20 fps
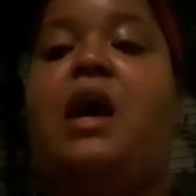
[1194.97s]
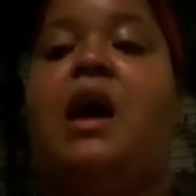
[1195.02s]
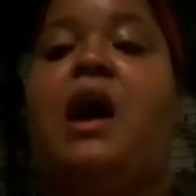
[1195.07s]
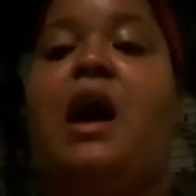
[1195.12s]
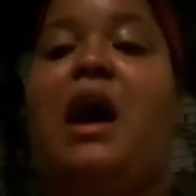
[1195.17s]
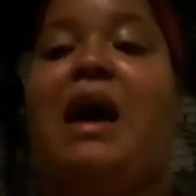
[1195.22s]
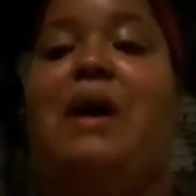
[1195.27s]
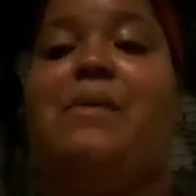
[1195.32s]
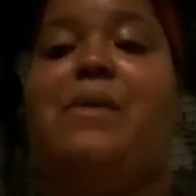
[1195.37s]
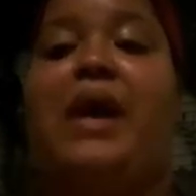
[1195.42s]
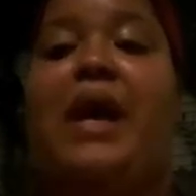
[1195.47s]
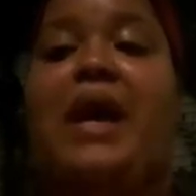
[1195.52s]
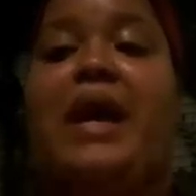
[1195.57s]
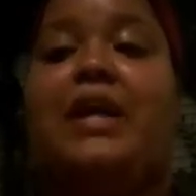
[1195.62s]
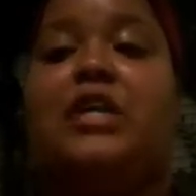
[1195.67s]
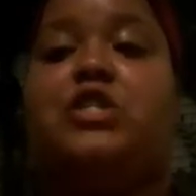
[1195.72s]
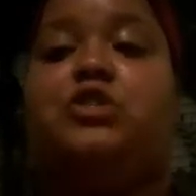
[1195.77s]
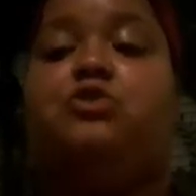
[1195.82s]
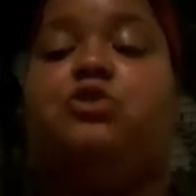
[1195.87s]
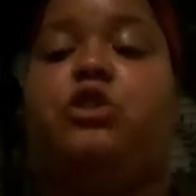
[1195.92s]
I will
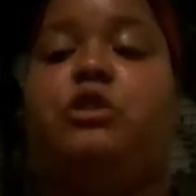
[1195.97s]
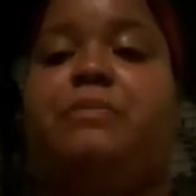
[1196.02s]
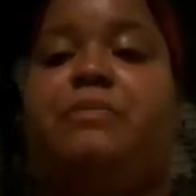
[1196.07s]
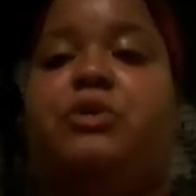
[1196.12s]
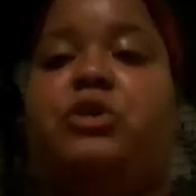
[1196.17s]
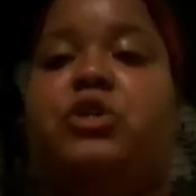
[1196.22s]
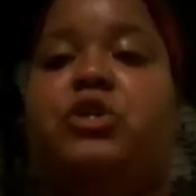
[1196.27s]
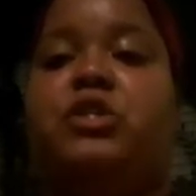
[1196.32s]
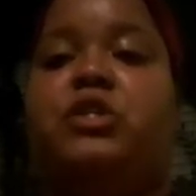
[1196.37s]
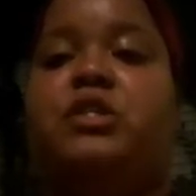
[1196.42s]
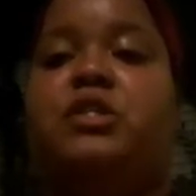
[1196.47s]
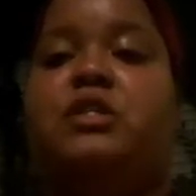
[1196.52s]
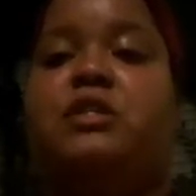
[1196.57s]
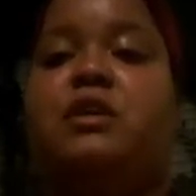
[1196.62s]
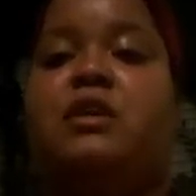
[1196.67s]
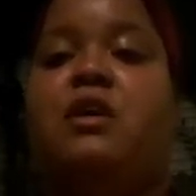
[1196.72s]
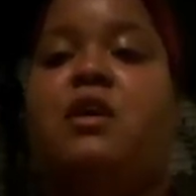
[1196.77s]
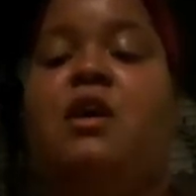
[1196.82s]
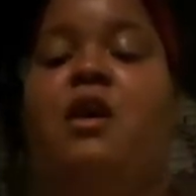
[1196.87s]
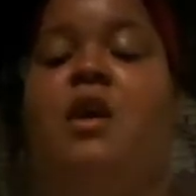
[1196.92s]
actually put
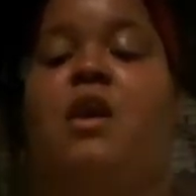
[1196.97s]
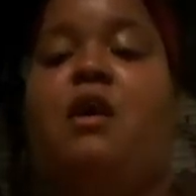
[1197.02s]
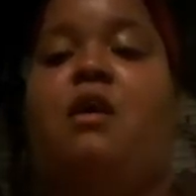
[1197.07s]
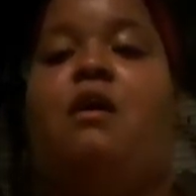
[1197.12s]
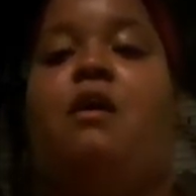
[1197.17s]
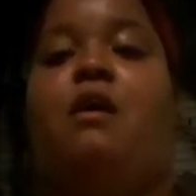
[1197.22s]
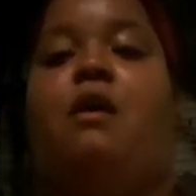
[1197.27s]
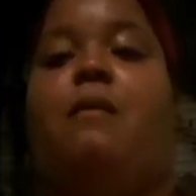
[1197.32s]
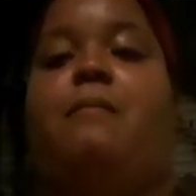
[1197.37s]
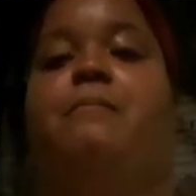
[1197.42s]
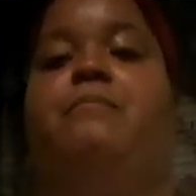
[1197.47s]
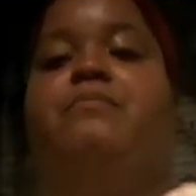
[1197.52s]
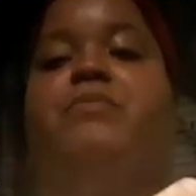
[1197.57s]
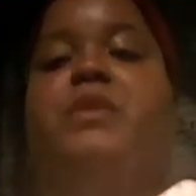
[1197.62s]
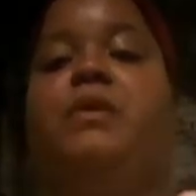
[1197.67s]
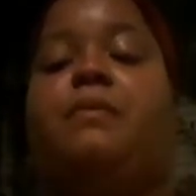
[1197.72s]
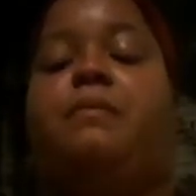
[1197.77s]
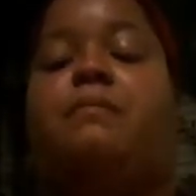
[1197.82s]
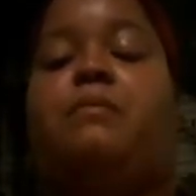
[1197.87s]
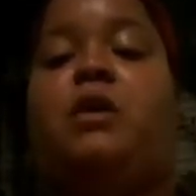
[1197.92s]

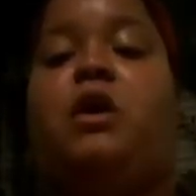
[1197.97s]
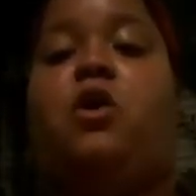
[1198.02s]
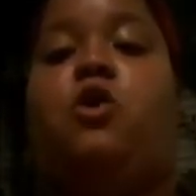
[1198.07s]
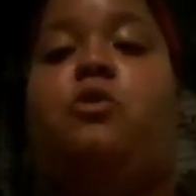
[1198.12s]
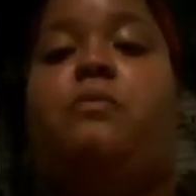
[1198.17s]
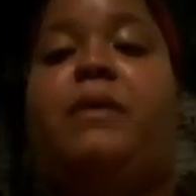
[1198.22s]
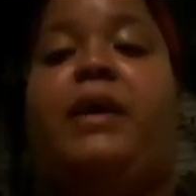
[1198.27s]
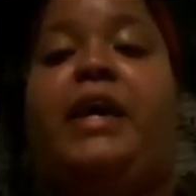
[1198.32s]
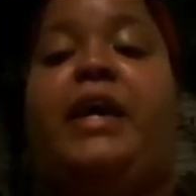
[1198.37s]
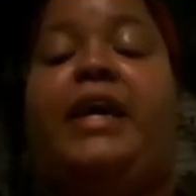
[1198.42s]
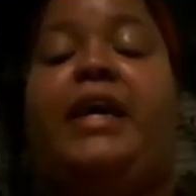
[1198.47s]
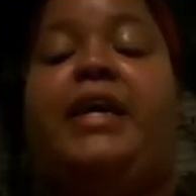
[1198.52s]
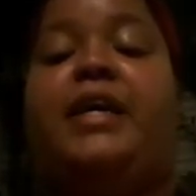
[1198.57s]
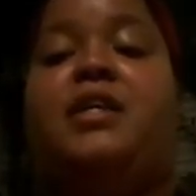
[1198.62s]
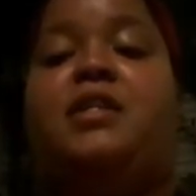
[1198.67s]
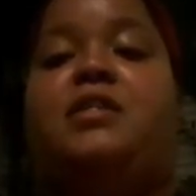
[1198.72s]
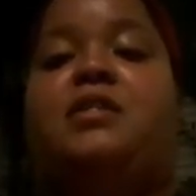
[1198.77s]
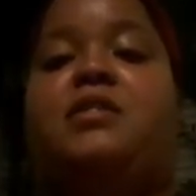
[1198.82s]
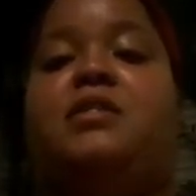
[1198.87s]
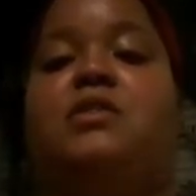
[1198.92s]
hold my
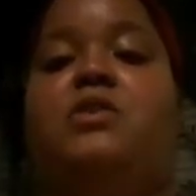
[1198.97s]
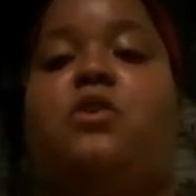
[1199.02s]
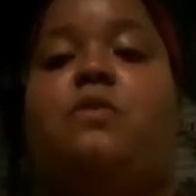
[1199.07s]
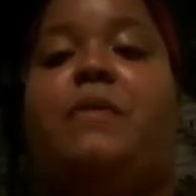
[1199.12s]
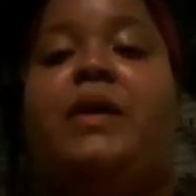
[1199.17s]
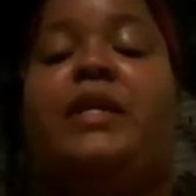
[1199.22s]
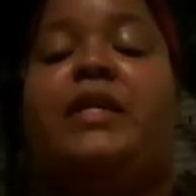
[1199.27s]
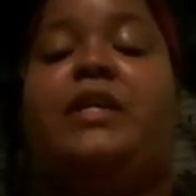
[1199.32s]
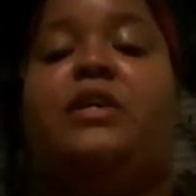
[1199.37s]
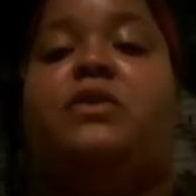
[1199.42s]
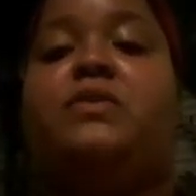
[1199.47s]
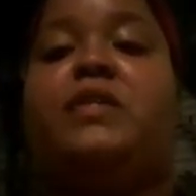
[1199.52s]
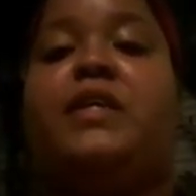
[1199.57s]
hands or my nails